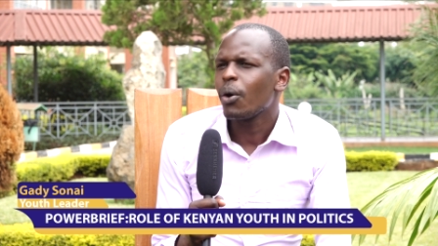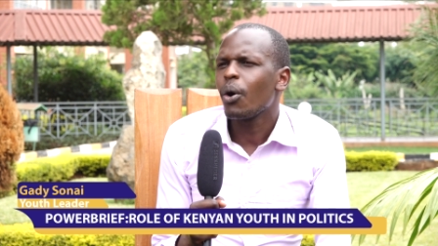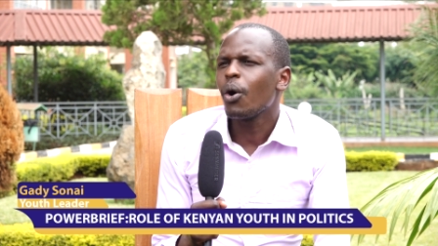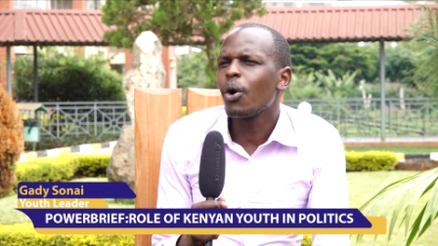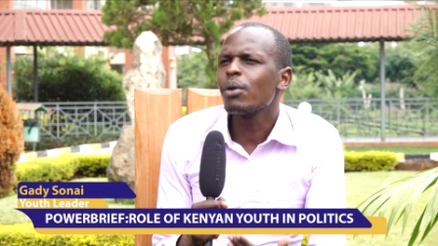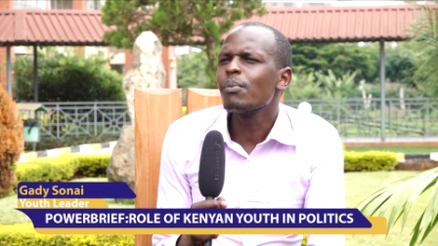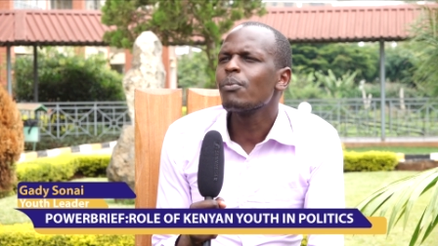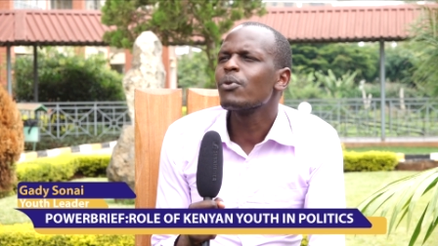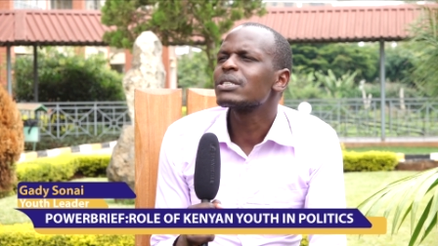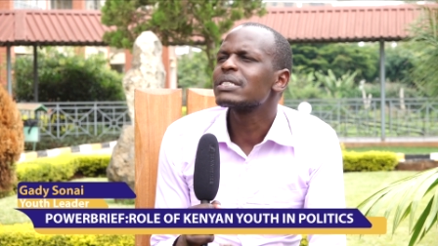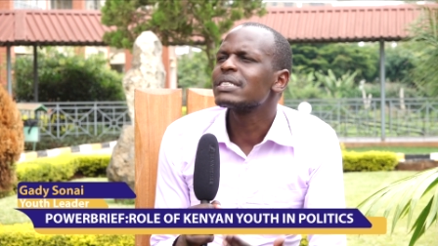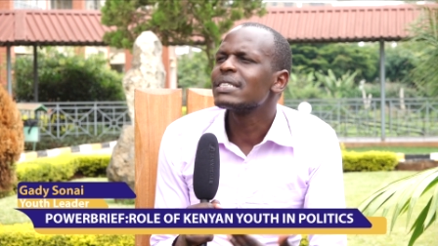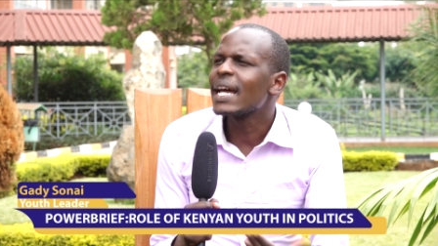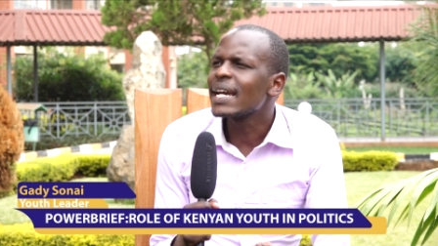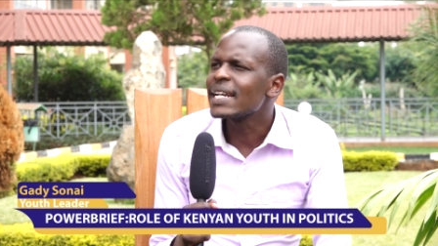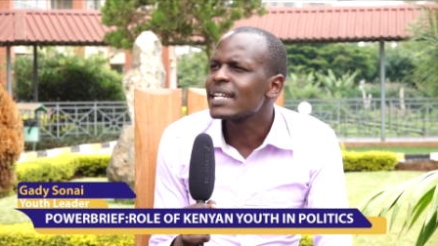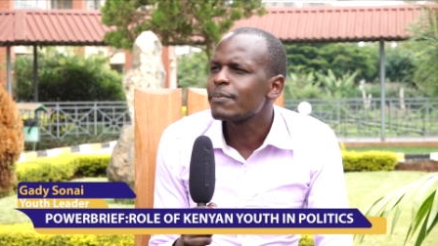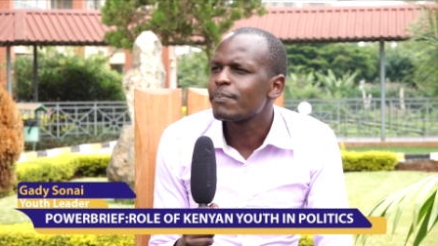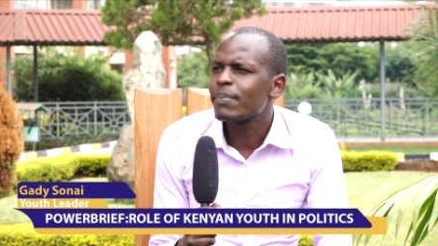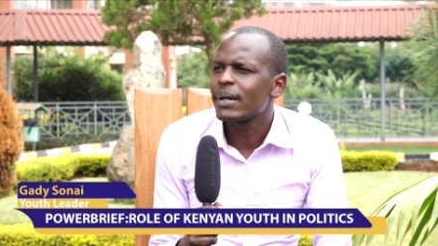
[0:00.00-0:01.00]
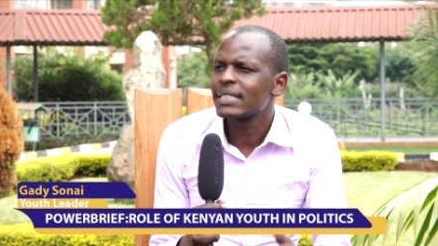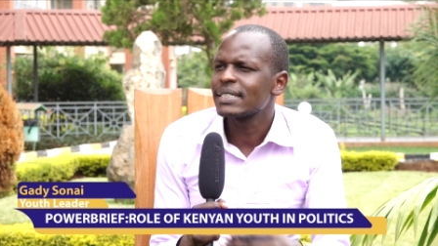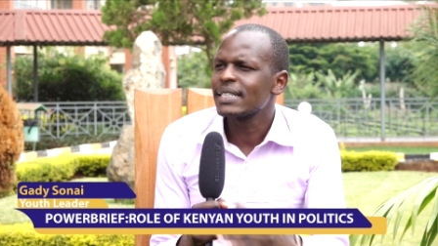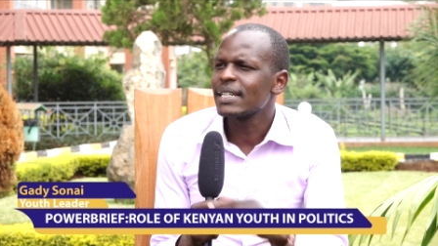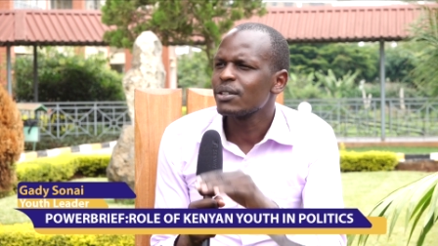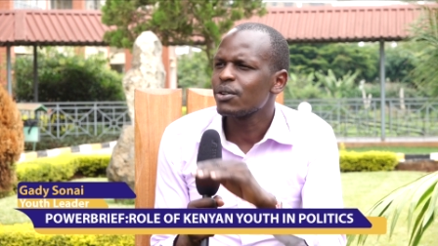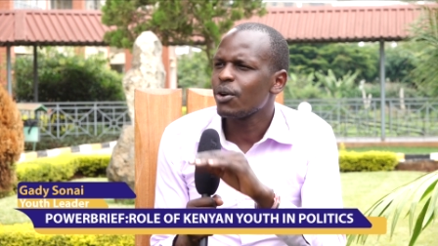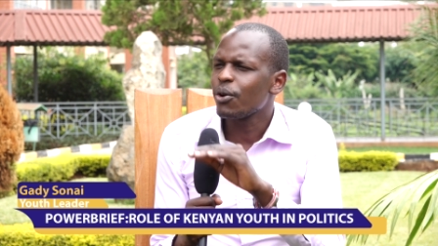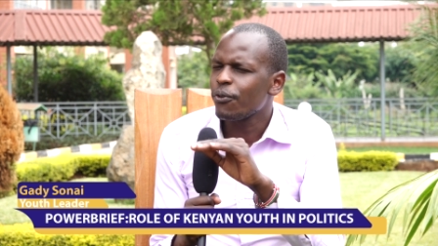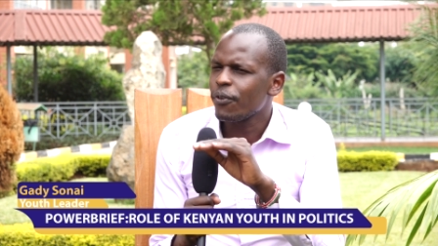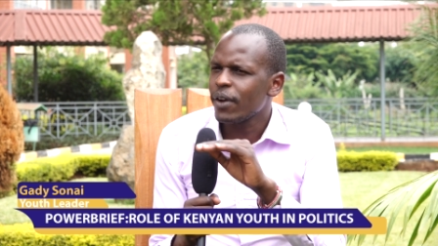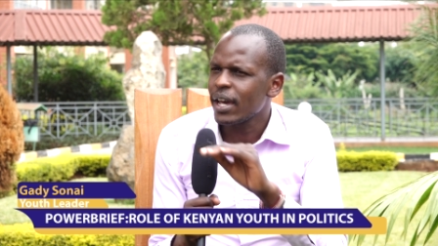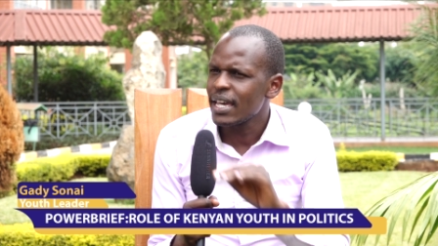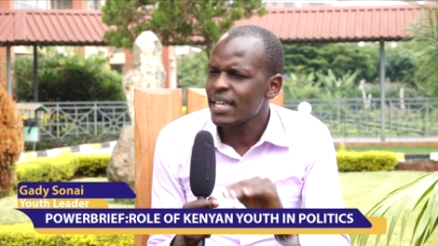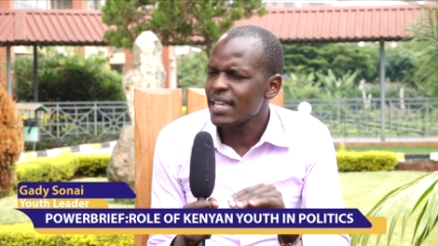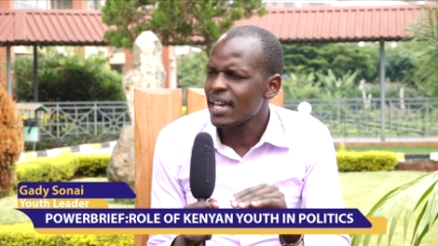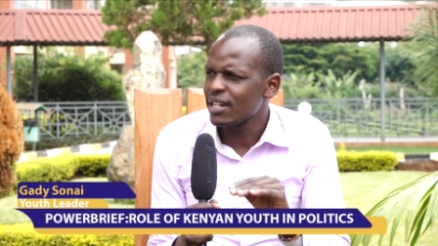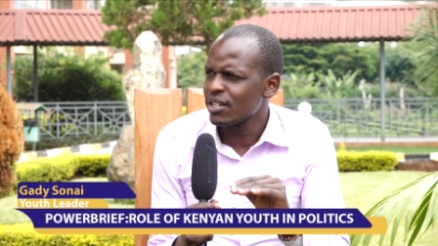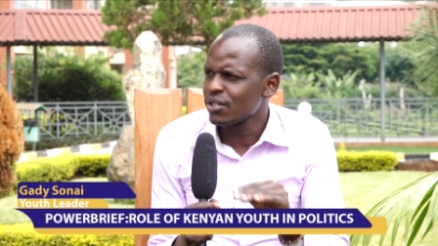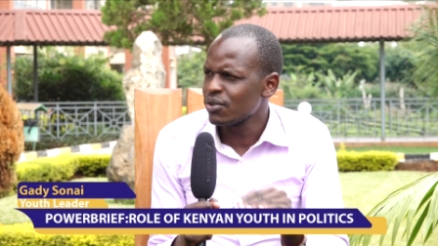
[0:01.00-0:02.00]
Almost 90% of
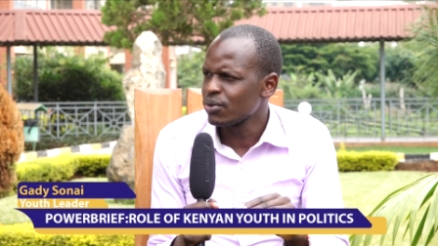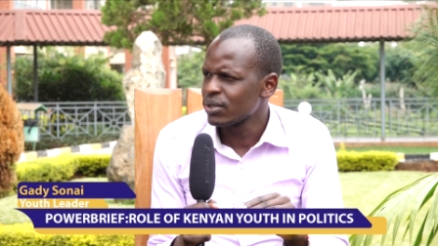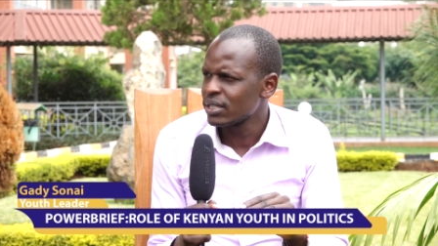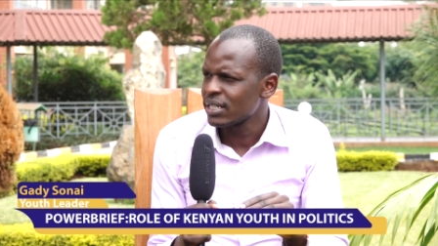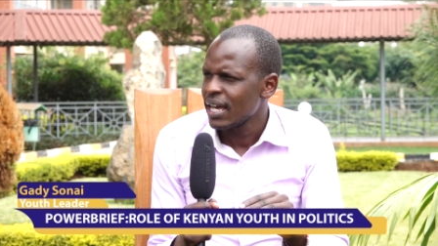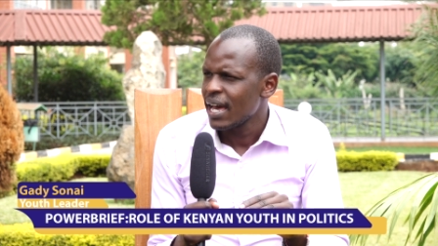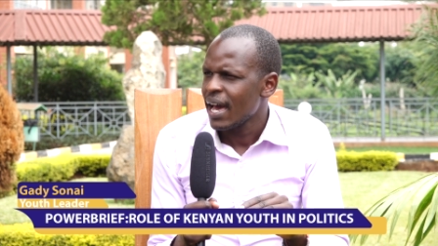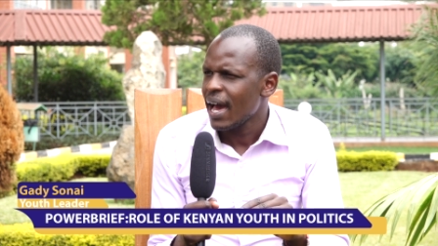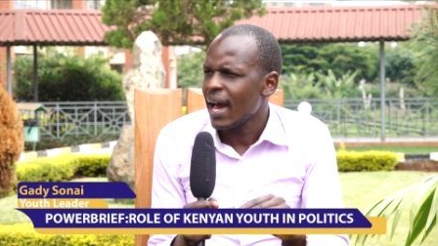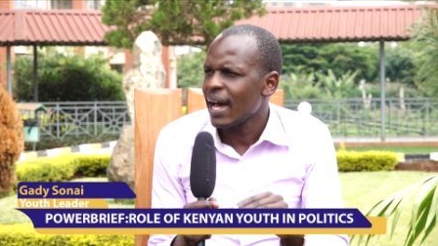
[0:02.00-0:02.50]
Kenyan youths